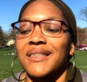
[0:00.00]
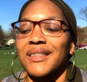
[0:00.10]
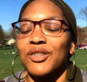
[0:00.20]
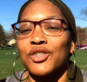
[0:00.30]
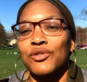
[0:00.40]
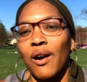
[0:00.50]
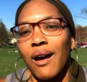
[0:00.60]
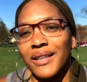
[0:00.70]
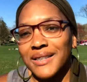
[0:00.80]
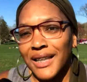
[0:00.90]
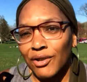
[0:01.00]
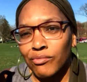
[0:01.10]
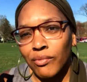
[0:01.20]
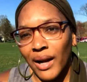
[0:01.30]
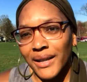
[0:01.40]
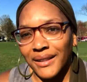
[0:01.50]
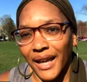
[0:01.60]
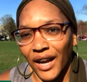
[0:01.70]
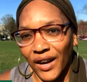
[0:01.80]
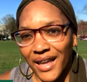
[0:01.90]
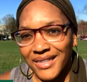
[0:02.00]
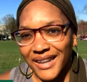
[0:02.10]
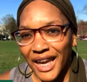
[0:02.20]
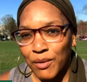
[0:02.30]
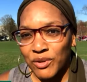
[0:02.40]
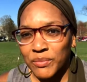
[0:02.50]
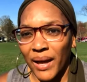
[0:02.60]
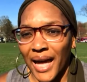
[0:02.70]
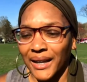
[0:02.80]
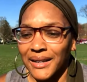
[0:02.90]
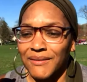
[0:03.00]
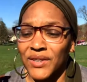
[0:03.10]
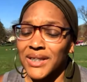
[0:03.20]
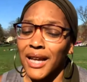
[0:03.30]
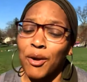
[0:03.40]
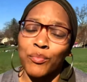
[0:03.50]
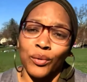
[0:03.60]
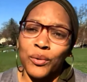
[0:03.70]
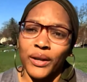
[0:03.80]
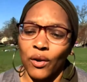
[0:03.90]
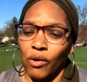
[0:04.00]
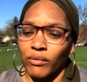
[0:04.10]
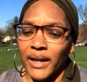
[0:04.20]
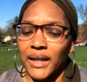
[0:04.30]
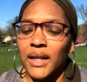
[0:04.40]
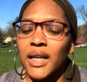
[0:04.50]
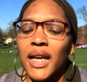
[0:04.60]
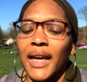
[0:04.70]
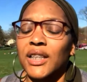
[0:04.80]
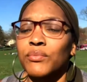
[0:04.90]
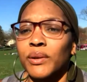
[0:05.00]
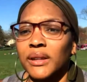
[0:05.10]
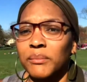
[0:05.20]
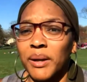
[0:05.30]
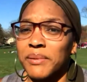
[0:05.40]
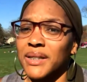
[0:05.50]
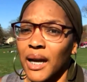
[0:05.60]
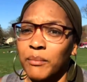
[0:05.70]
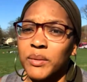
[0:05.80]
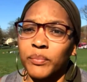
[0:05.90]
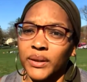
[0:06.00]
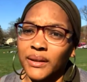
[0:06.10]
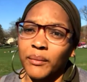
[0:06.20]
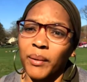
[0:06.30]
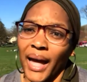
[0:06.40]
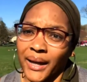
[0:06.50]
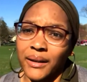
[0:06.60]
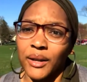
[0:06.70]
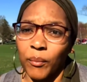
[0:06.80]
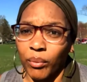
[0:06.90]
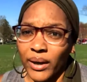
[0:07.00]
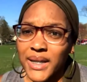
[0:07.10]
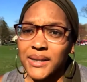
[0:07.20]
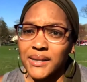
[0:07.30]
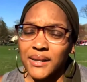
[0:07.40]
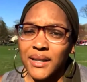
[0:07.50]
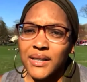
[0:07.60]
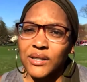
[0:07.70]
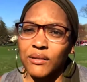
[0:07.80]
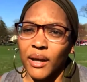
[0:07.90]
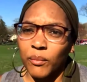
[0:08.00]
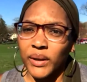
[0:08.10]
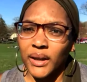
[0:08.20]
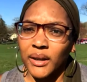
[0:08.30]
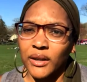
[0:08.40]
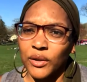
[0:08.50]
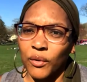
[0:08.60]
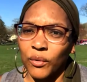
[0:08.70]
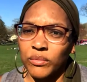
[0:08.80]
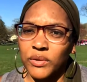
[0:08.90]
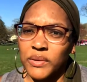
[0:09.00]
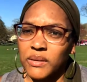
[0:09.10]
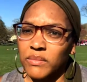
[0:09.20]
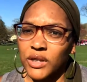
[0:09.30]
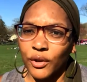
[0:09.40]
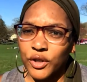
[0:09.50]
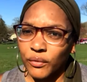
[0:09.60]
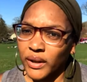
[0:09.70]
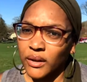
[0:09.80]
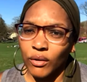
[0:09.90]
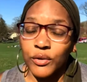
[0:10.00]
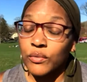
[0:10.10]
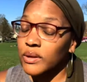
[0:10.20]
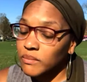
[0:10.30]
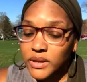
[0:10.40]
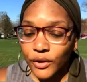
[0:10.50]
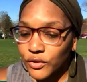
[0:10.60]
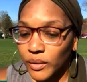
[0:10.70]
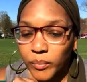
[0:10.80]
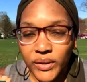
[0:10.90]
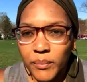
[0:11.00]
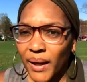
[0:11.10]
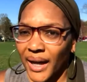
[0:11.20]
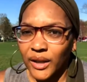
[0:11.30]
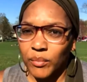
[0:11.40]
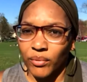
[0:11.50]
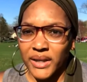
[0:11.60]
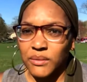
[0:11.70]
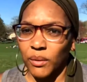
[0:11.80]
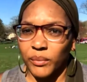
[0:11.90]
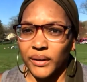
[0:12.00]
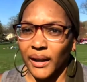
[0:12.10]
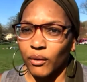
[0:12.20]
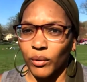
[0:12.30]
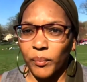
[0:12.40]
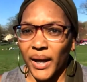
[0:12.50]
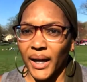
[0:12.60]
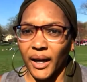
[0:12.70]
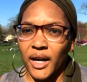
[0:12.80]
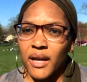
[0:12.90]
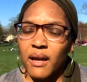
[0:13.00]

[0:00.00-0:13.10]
the straw is like right there at the camel's back, and it's not broken already. It's really maybe time to put the back in a brace so that we can, do some surgery and put the back in a brace while we like repair.